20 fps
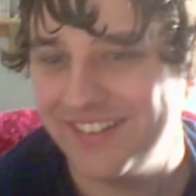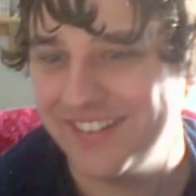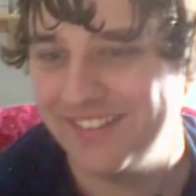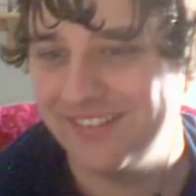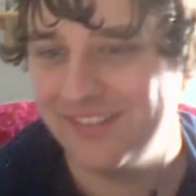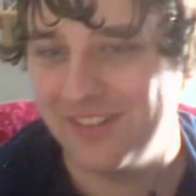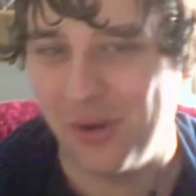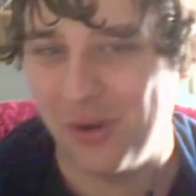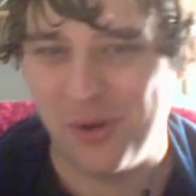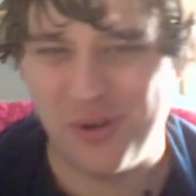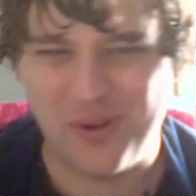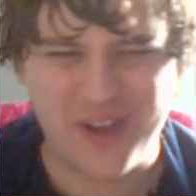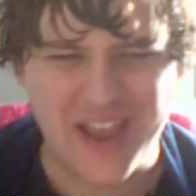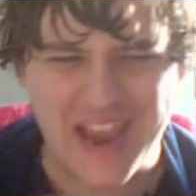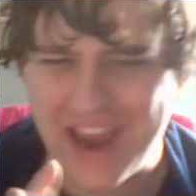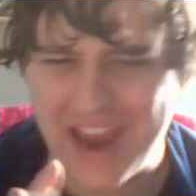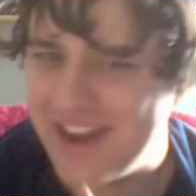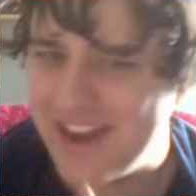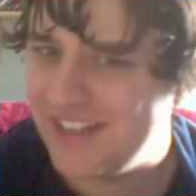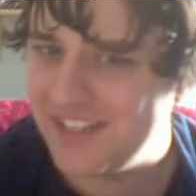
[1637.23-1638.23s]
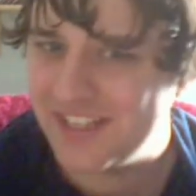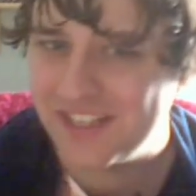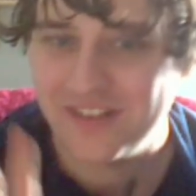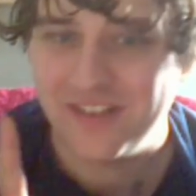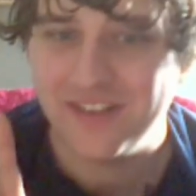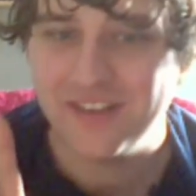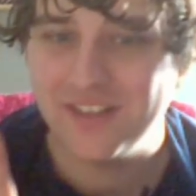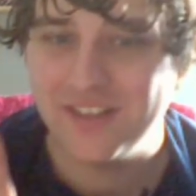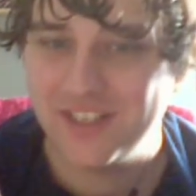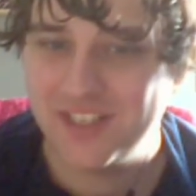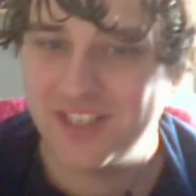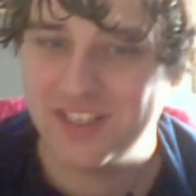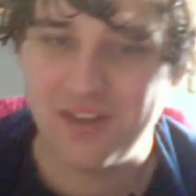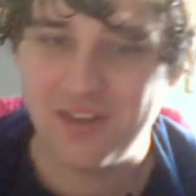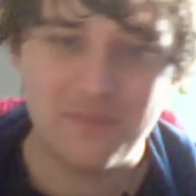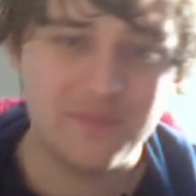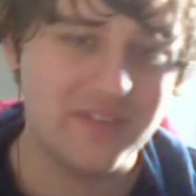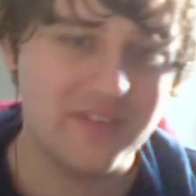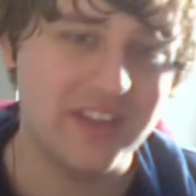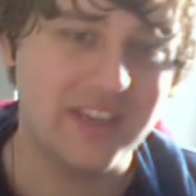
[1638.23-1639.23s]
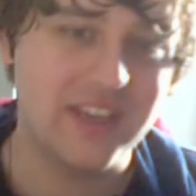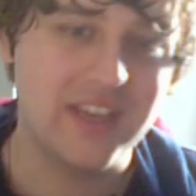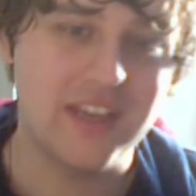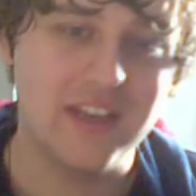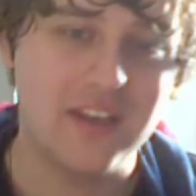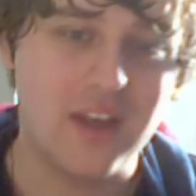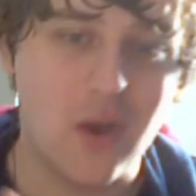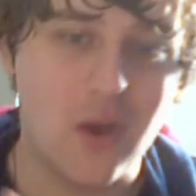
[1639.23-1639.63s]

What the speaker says: or enter something in, a